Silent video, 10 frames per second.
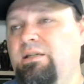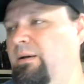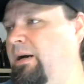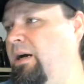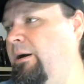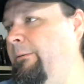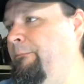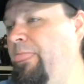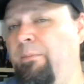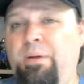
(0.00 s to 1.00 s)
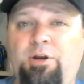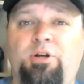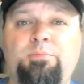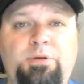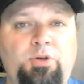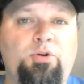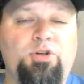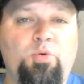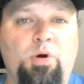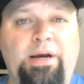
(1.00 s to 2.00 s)
a better computer
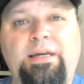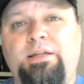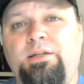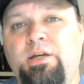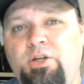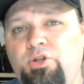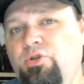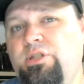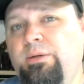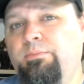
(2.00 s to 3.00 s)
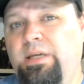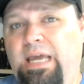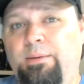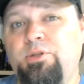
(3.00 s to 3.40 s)
to where I can do some game